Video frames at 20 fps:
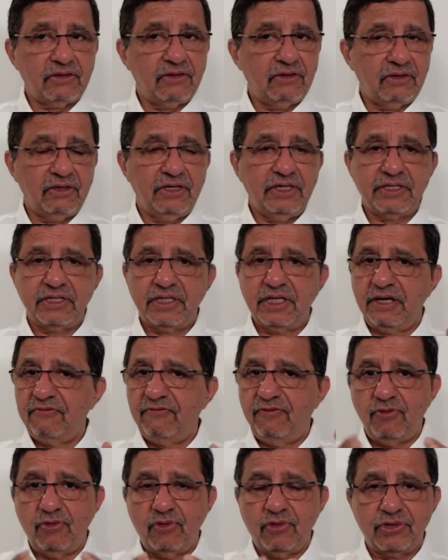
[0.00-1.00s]
holistic
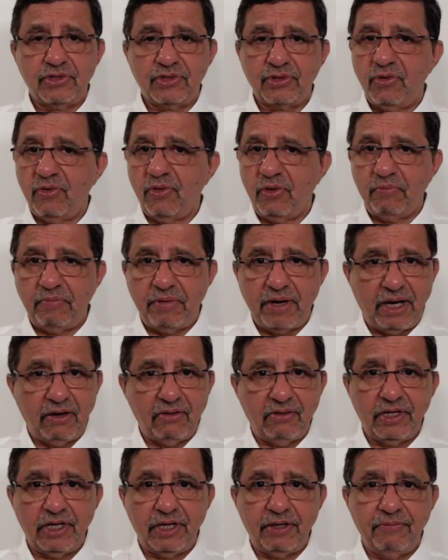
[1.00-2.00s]
force or
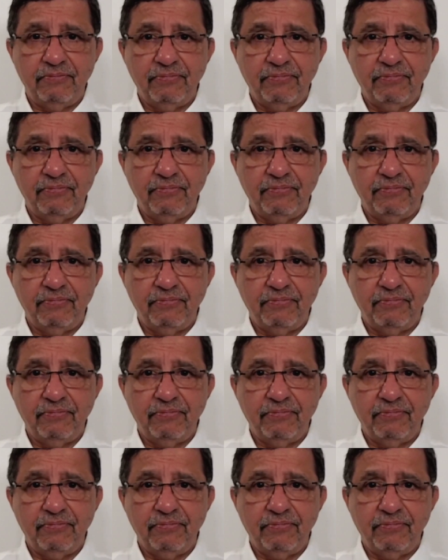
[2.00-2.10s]
power.